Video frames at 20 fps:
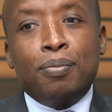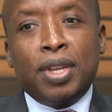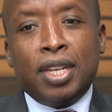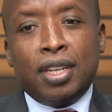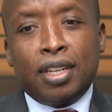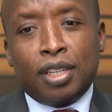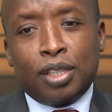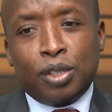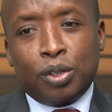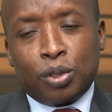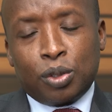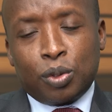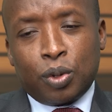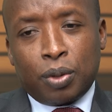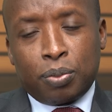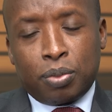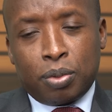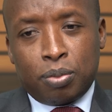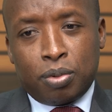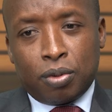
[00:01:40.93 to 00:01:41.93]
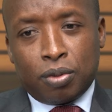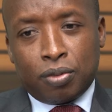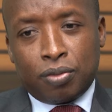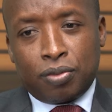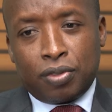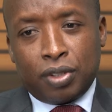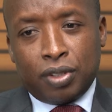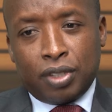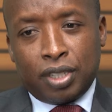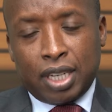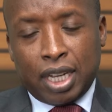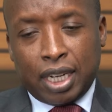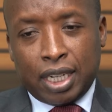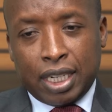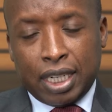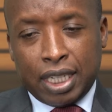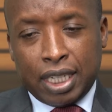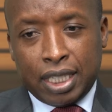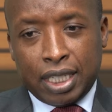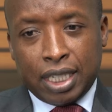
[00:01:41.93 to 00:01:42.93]
many reasons why people feel
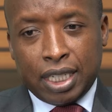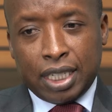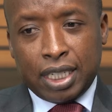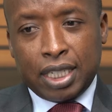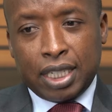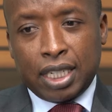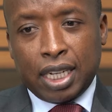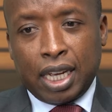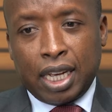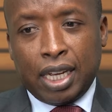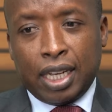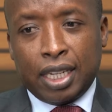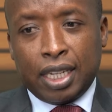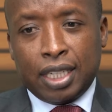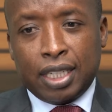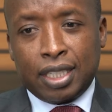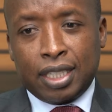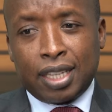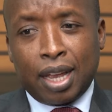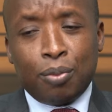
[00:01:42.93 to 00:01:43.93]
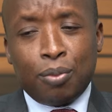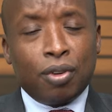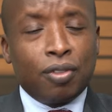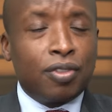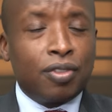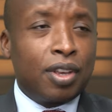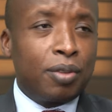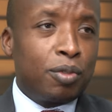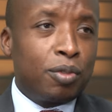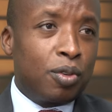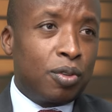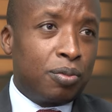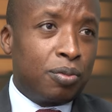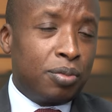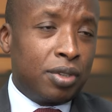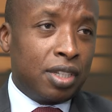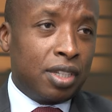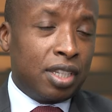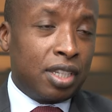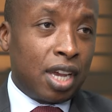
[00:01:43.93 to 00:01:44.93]
stagnated, and some of them could
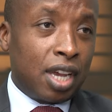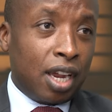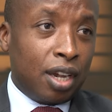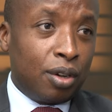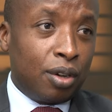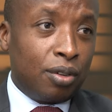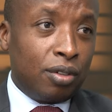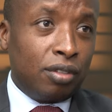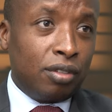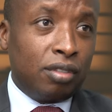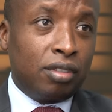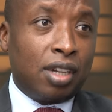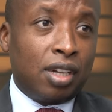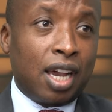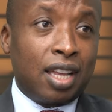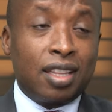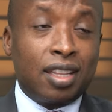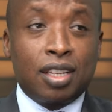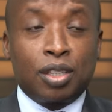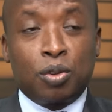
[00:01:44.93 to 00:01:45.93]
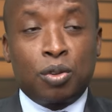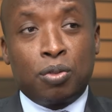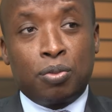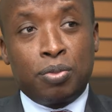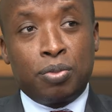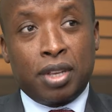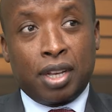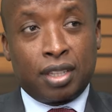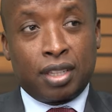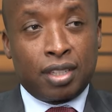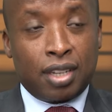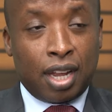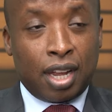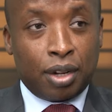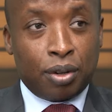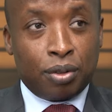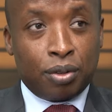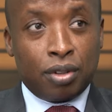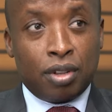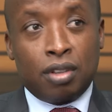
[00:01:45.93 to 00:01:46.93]
be internal, others could be
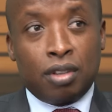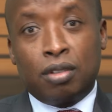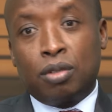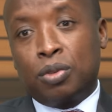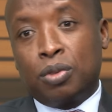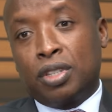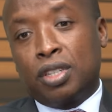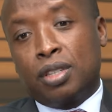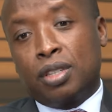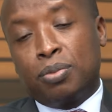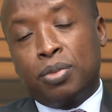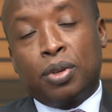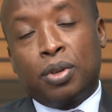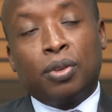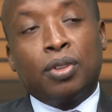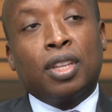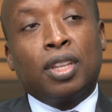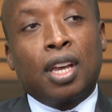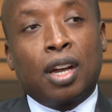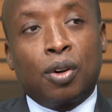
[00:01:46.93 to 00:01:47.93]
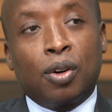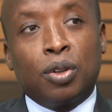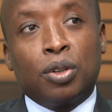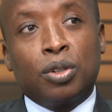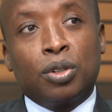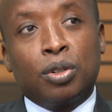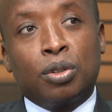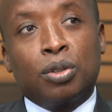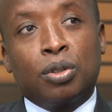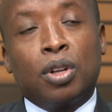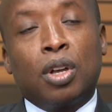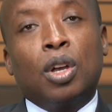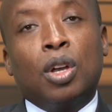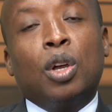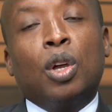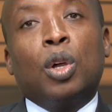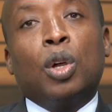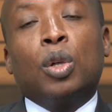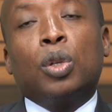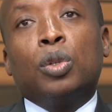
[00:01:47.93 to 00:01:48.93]
external, mm-hmm. which is beyond their control.
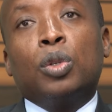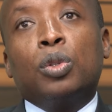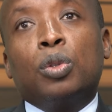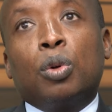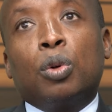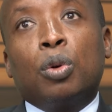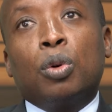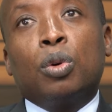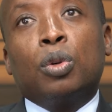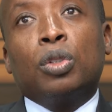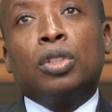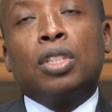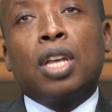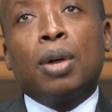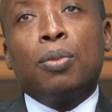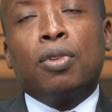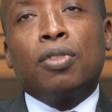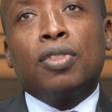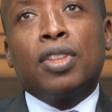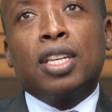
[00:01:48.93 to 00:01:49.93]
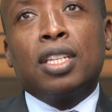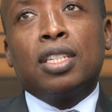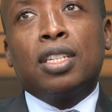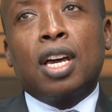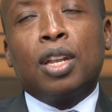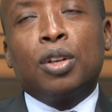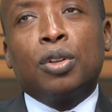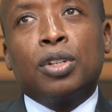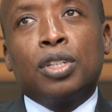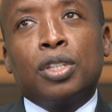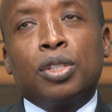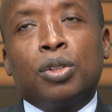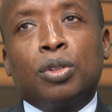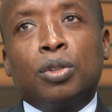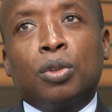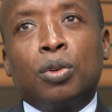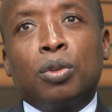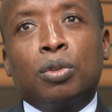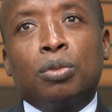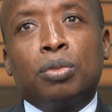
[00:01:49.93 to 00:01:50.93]
So some of the internal
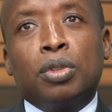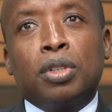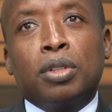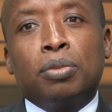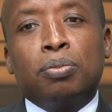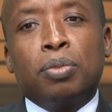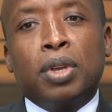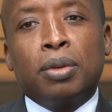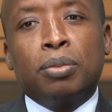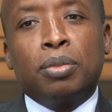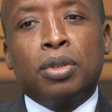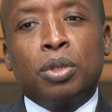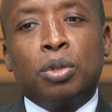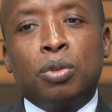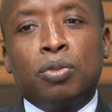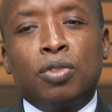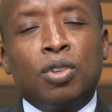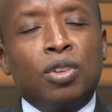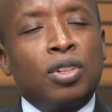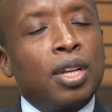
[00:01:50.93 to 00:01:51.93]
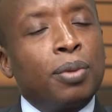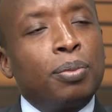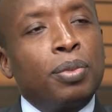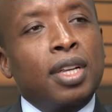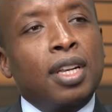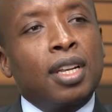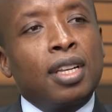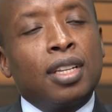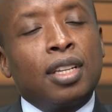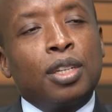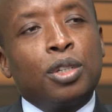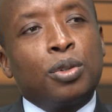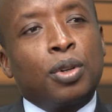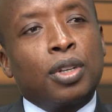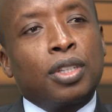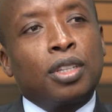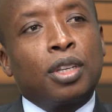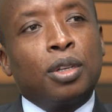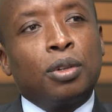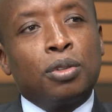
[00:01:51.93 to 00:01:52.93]
reason could be maybe you've not upgraded
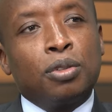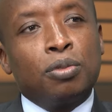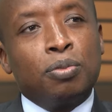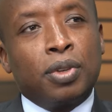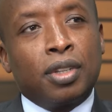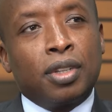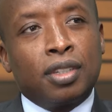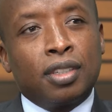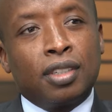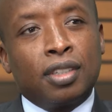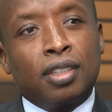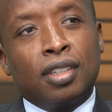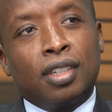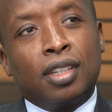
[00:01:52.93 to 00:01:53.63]
your skills, Mary.